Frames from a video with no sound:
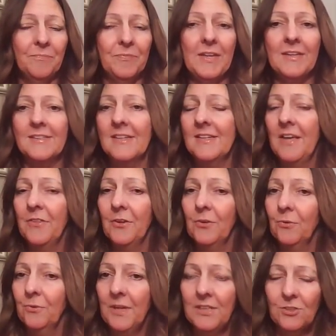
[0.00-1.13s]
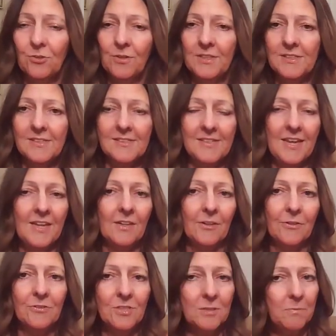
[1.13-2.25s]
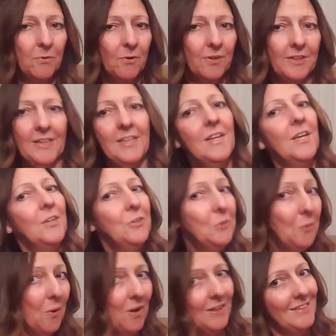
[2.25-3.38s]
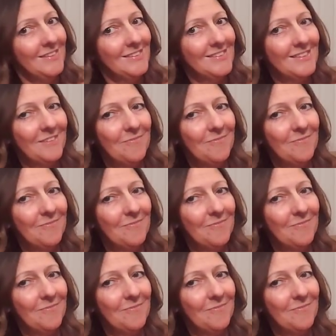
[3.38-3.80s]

It's another great choice to stay close to the port in New Orleans.